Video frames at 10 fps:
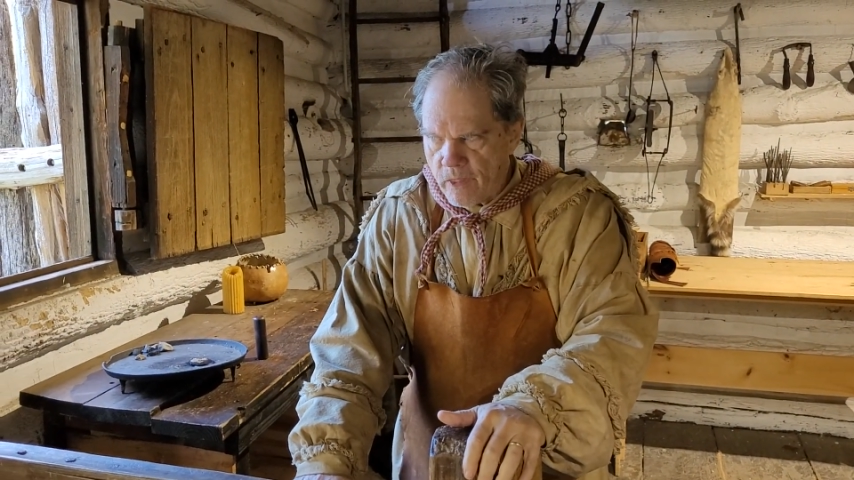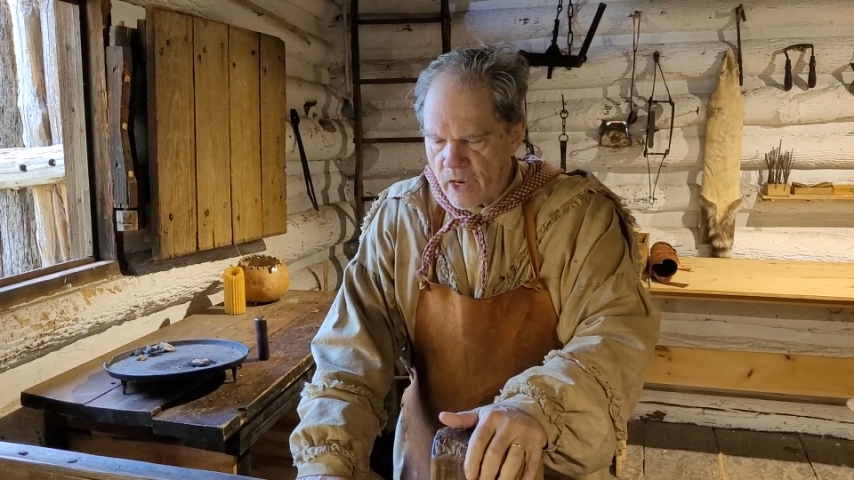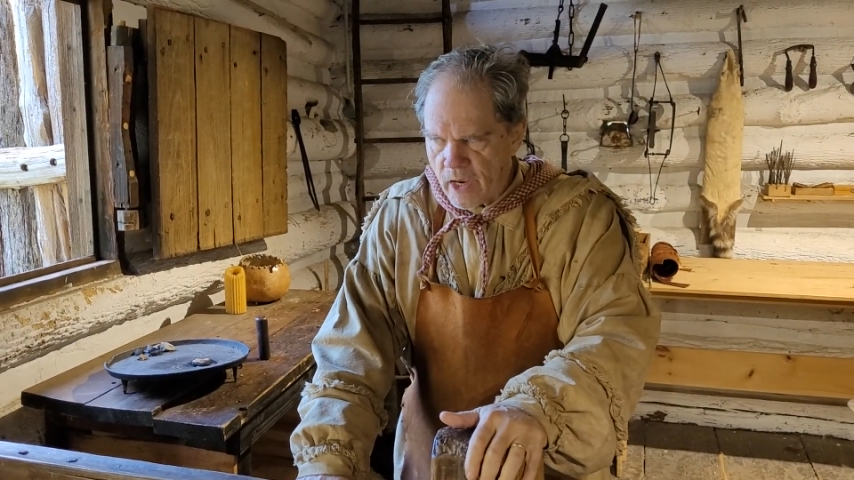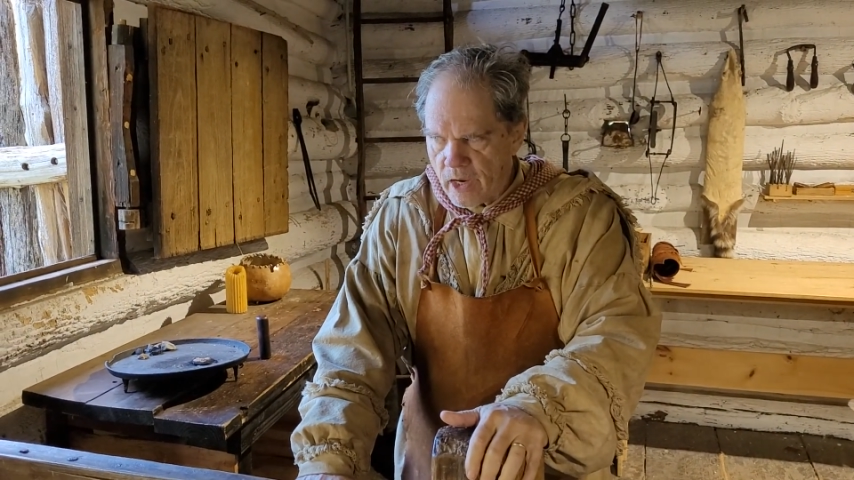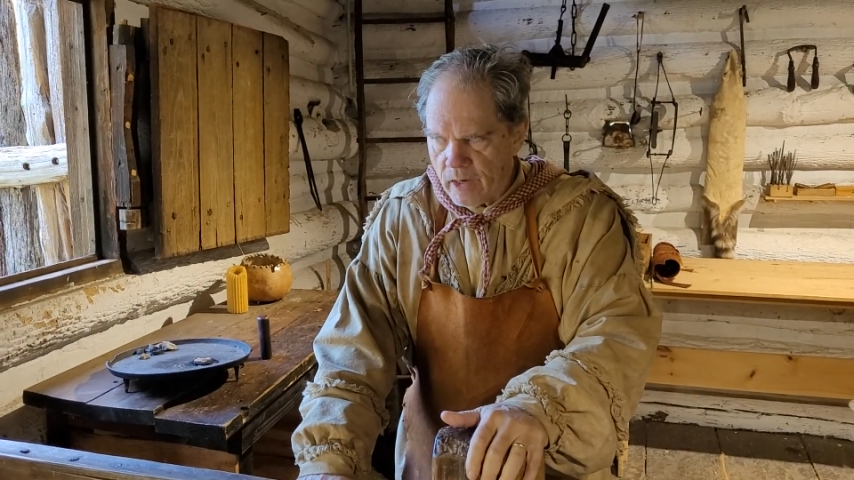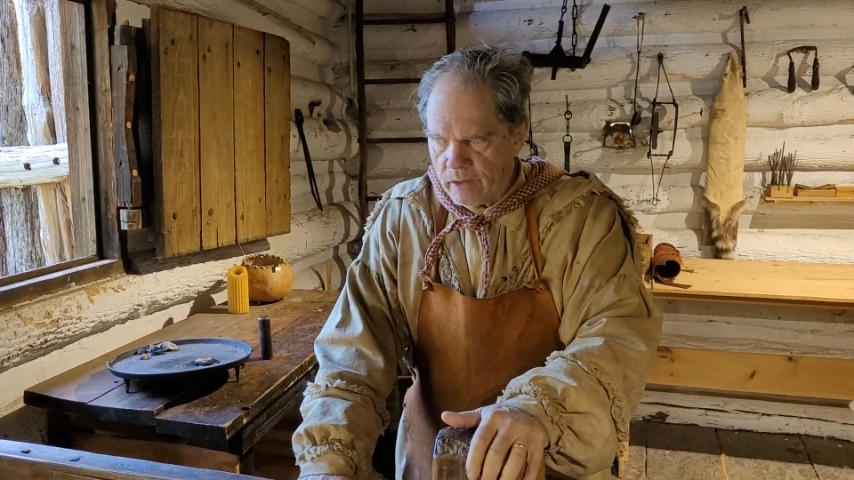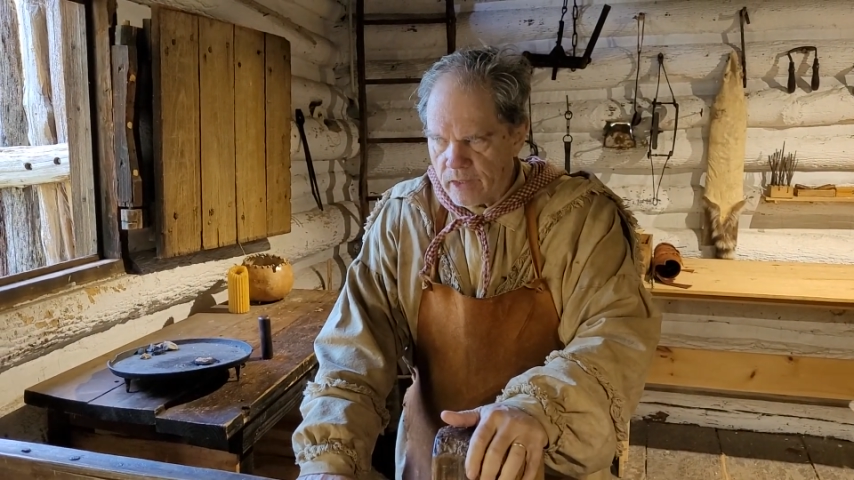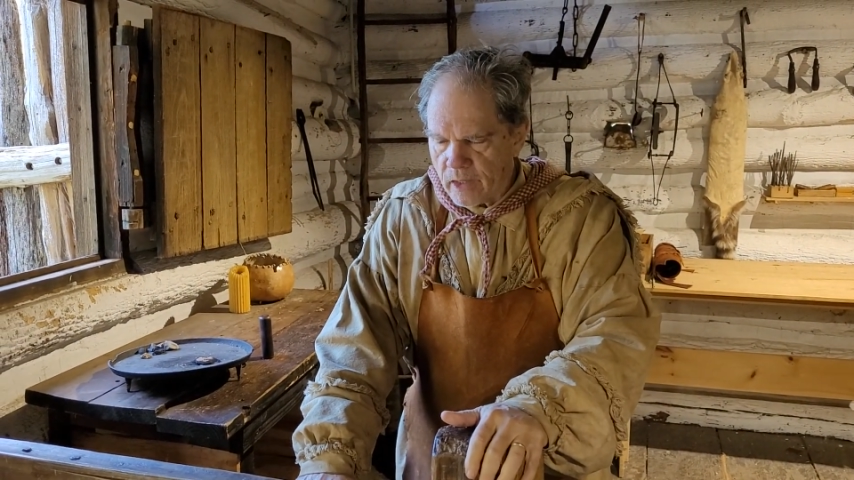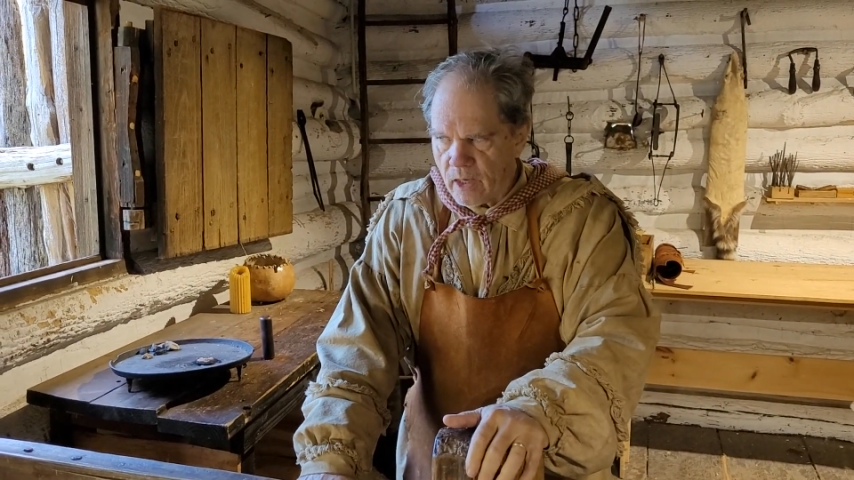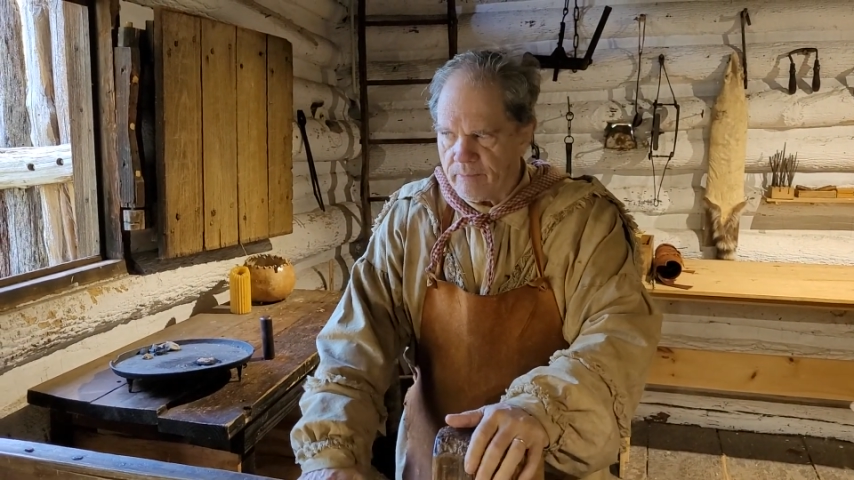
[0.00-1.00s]
they
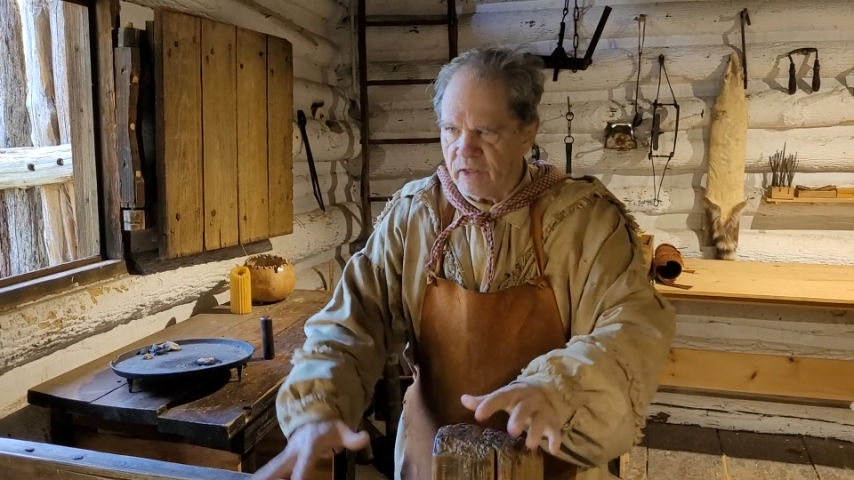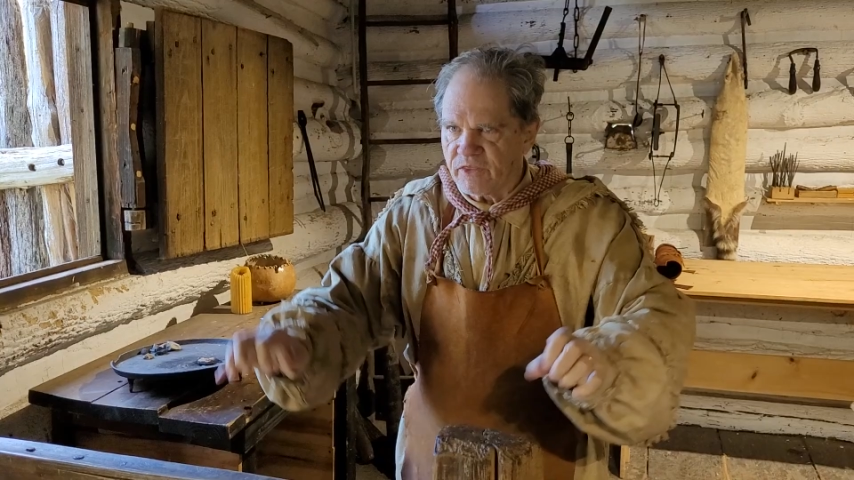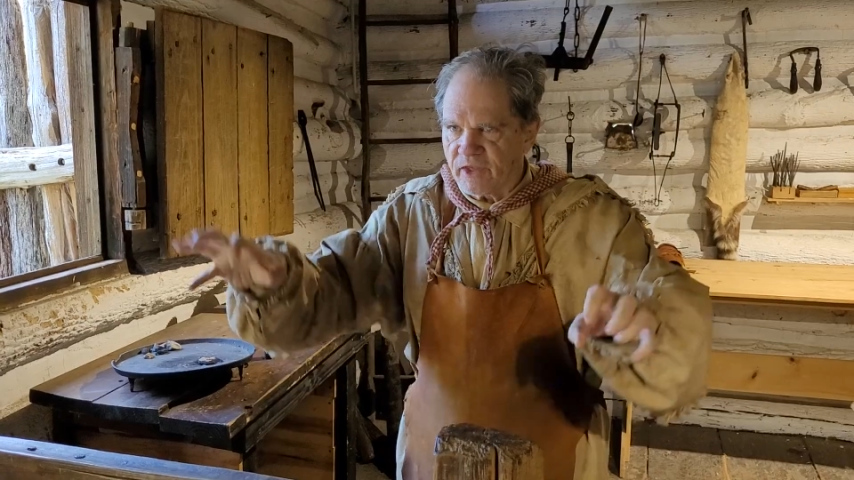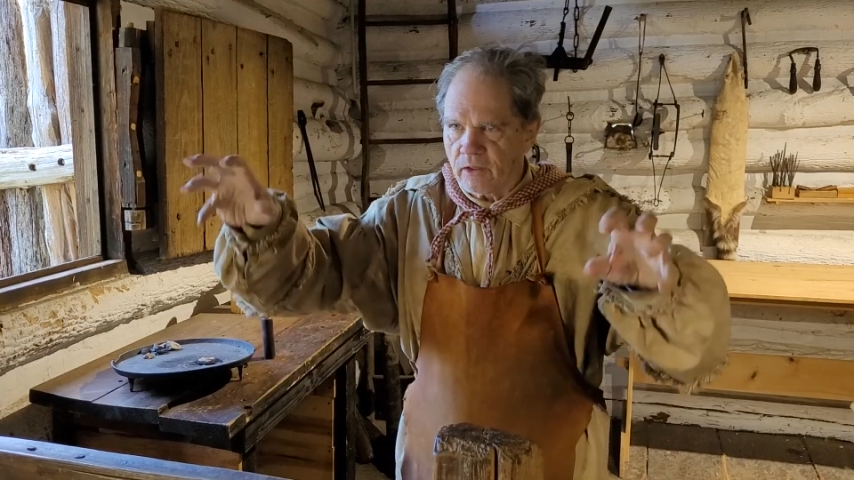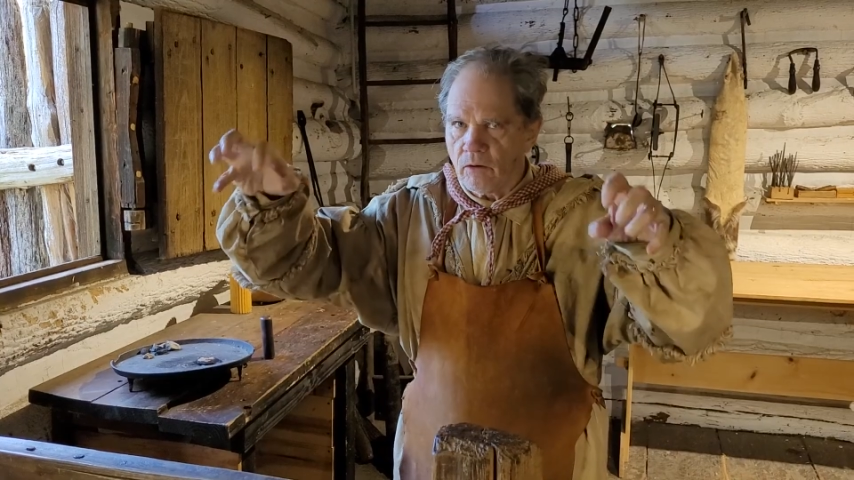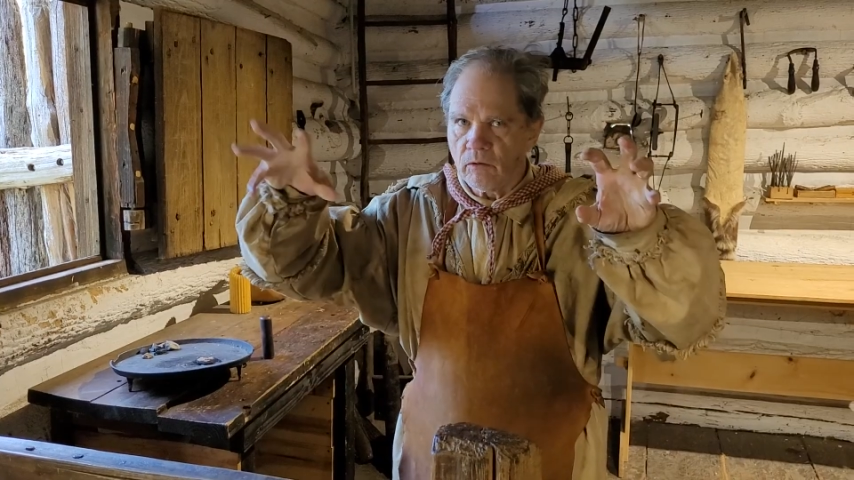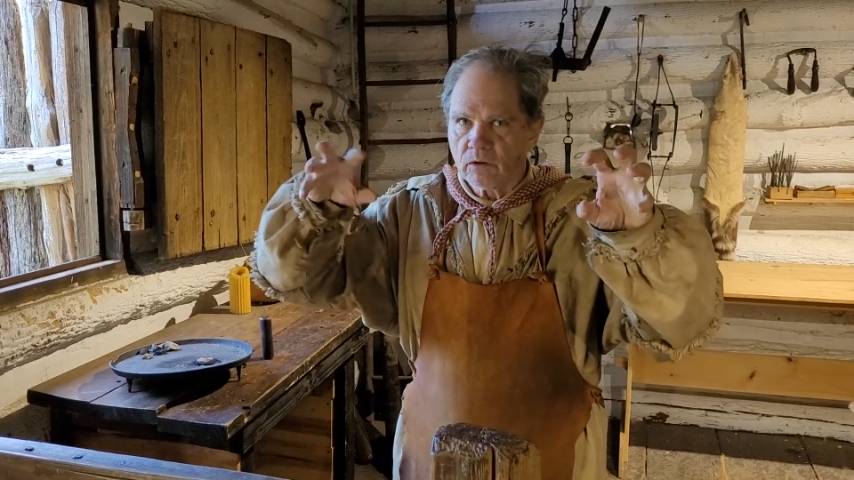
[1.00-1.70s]
got a big thing going,